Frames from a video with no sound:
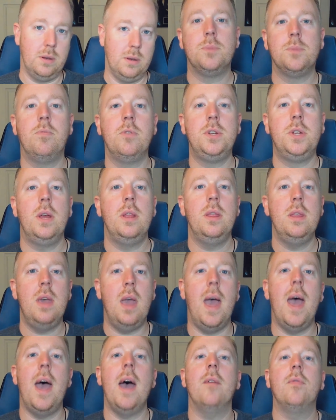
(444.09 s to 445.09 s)
let's pretend
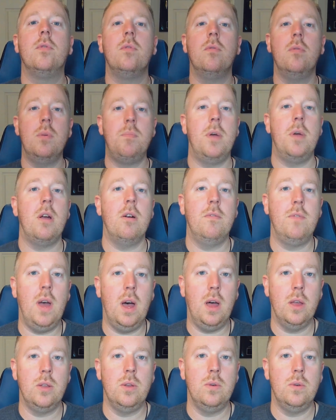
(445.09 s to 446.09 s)
the after repair
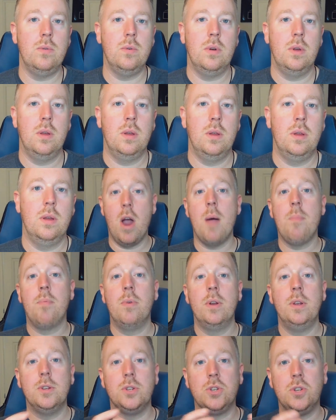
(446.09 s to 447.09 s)
value of a
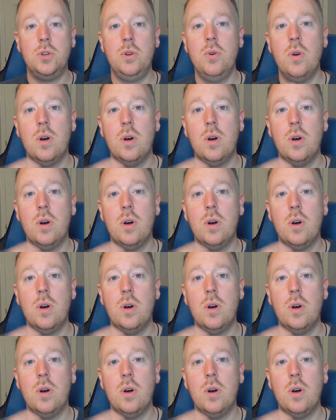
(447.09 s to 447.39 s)
property is